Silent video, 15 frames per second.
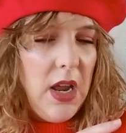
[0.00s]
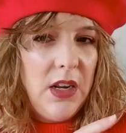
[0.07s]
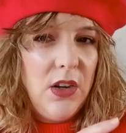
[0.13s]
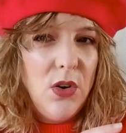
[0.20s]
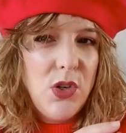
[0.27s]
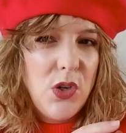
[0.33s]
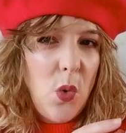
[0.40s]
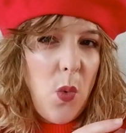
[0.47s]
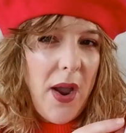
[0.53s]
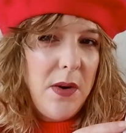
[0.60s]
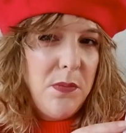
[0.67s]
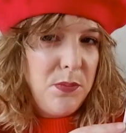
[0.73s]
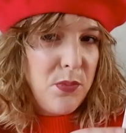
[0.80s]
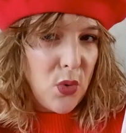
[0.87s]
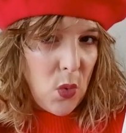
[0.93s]
It goes
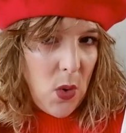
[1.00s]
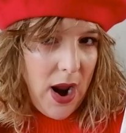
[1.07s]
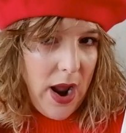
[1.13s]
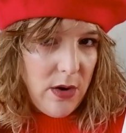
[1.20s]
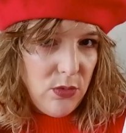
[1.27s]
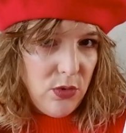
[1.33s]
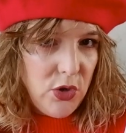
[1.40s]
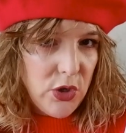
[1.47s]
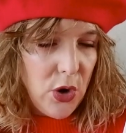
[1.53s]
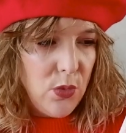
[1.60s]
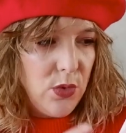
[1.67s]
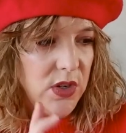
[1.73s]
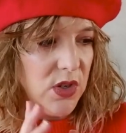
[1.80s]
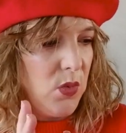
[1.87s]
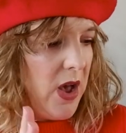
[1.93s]
quite brown
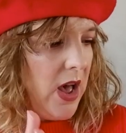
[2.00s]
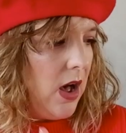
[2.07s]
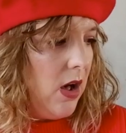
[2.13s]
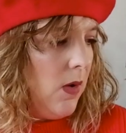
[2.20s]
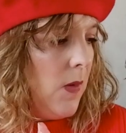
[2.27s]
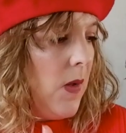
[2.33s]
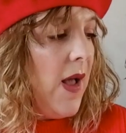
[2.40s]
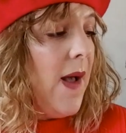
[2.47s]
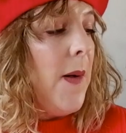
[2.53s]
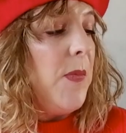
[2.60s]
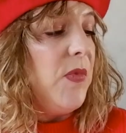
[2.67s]
toned as well.